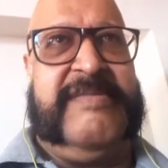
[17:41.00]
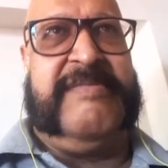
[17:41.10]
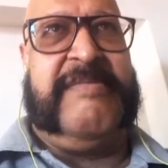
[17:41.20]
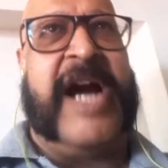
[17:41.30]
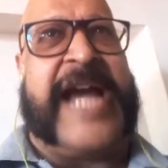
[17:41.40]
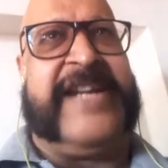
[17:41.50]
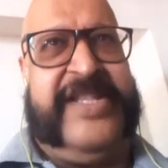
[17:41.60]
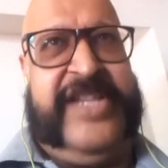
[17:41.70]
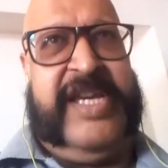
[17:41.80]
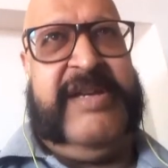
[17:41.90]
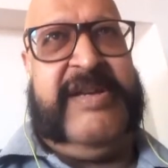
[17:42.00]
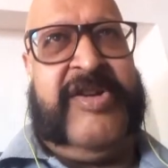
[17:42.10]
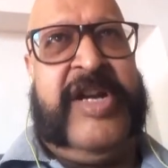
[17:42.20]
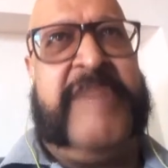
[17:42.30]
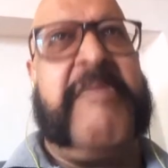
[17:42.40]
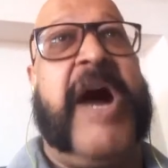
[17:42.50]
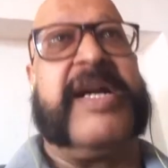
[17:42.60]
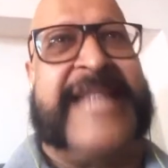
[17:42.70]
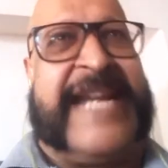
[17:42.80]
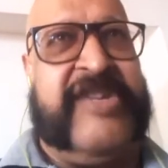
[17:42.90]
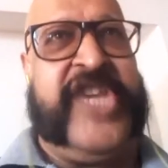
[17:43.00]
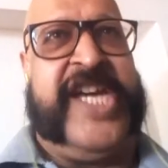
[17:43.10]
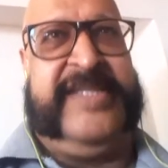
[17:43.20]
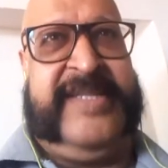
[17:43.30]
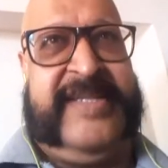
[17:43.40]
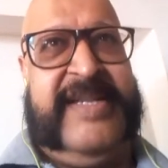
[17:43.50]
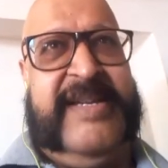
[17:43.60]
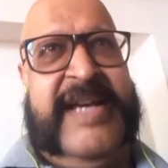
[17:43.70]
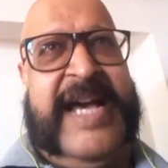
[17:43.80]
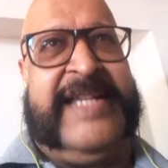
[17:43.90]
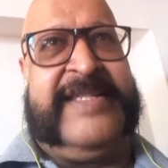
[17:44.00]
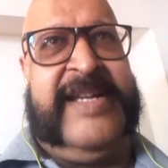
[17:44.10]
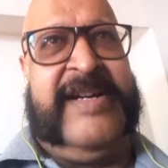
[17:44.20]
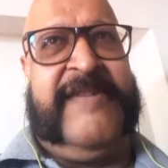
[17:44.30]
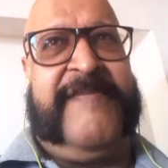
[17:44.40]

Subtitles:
Mark Antony. All right, Marcus Antonius, as the